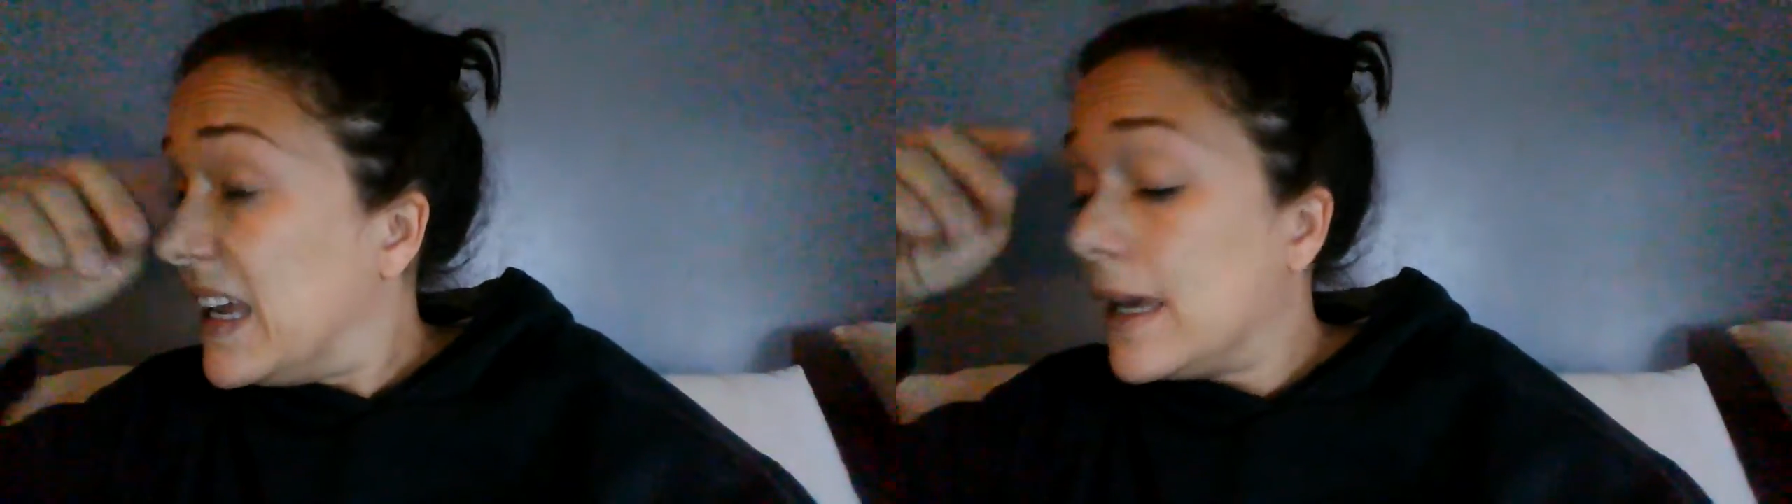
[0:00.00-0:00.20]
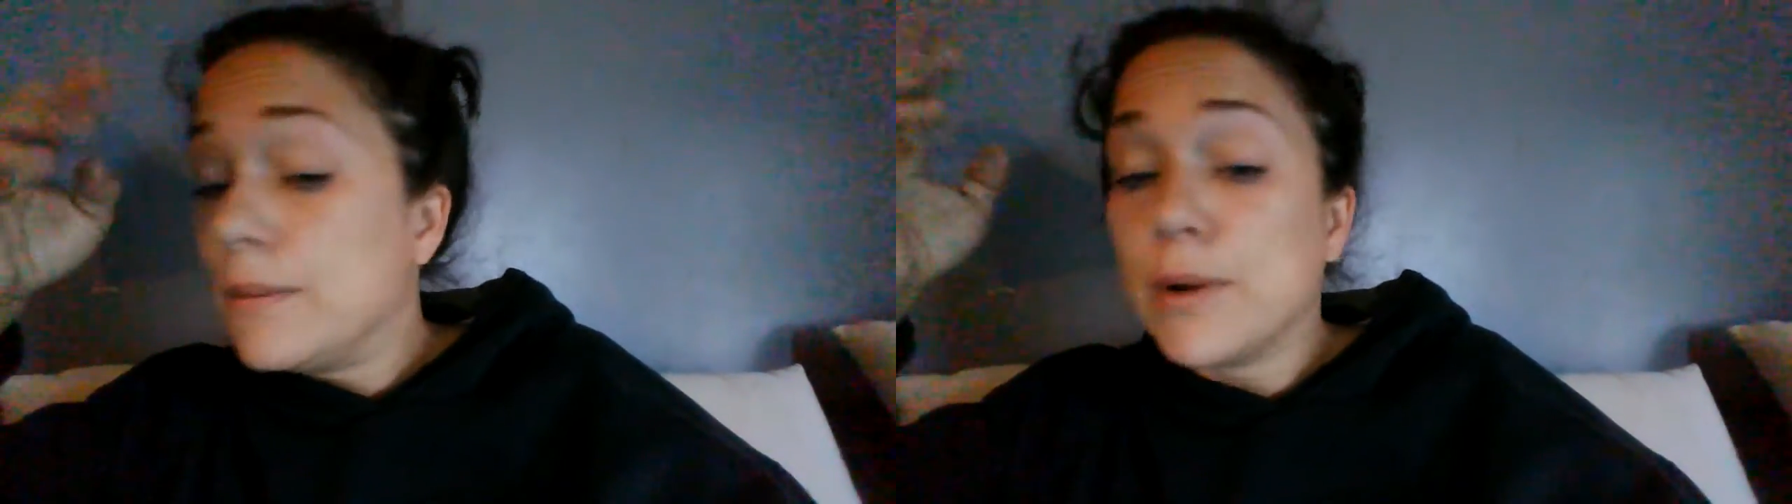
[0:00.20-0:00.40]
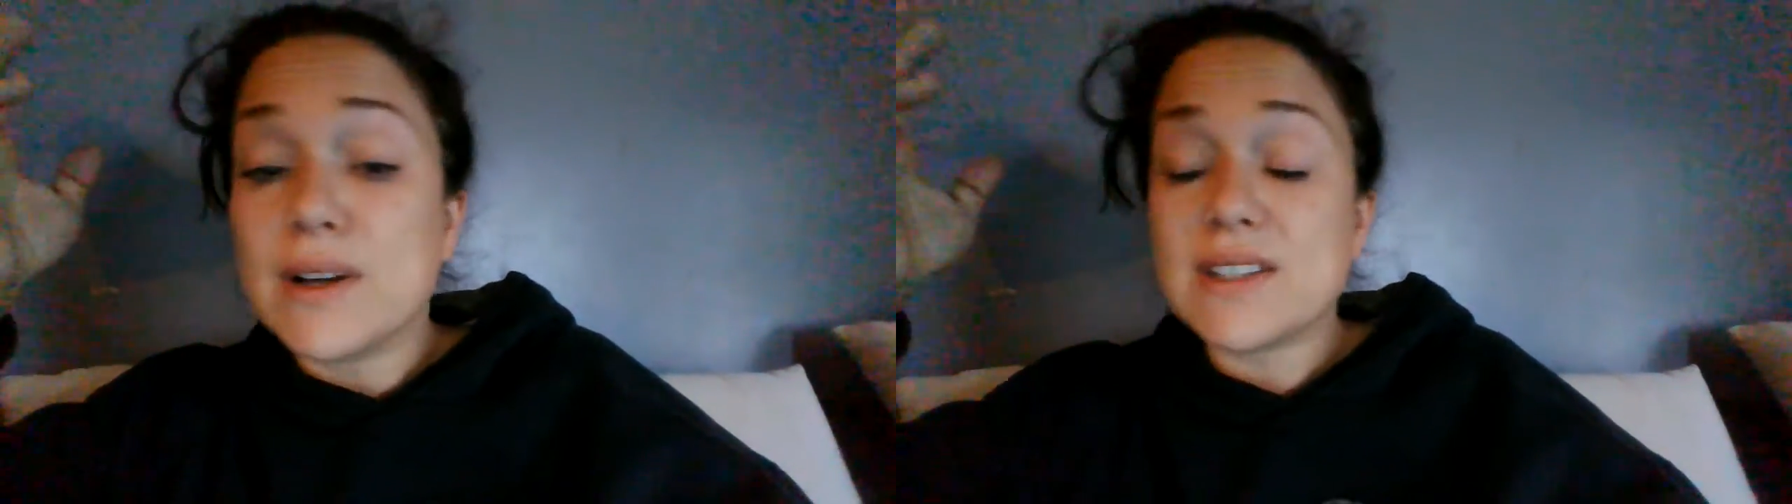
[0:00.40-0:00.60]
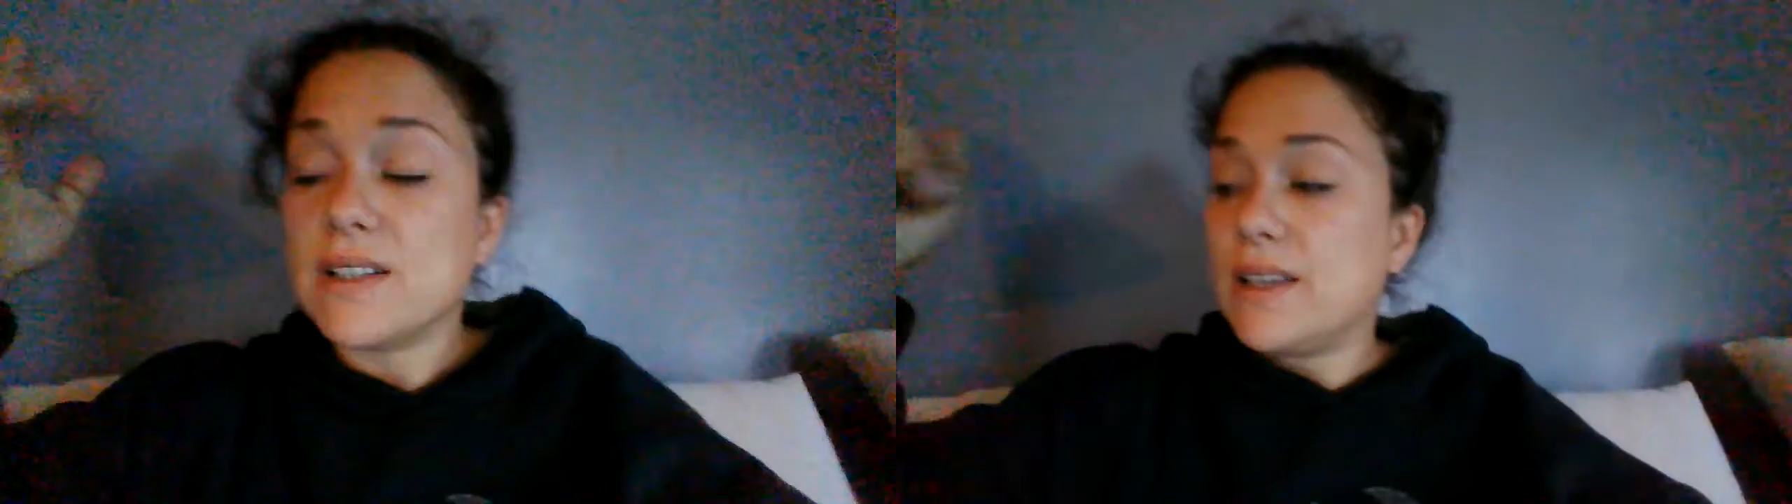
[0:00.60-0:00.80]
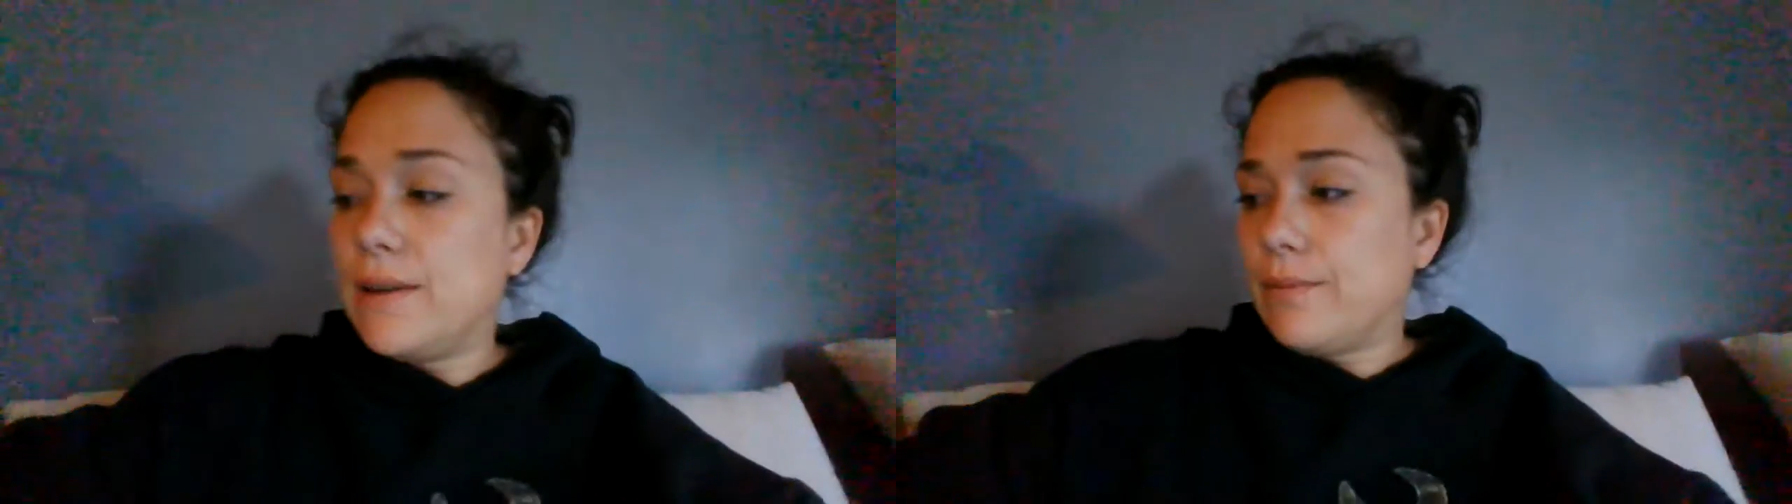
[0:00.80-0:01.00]
And
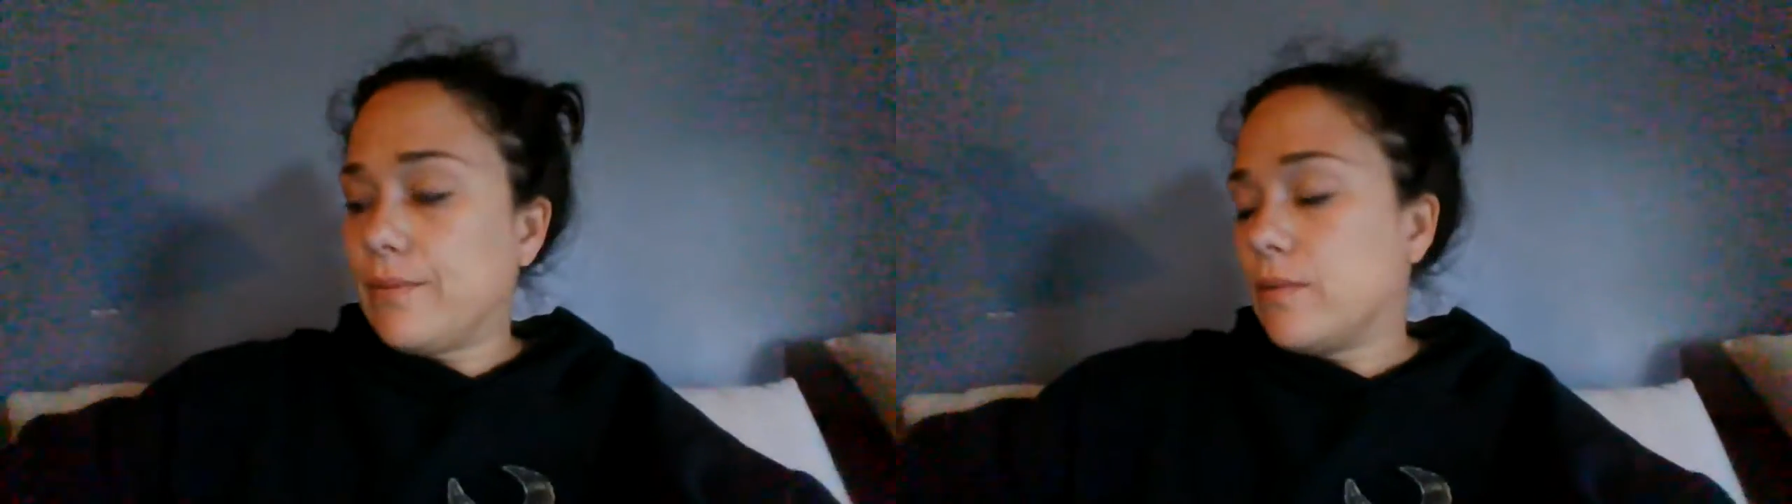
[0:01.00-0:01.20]
personally,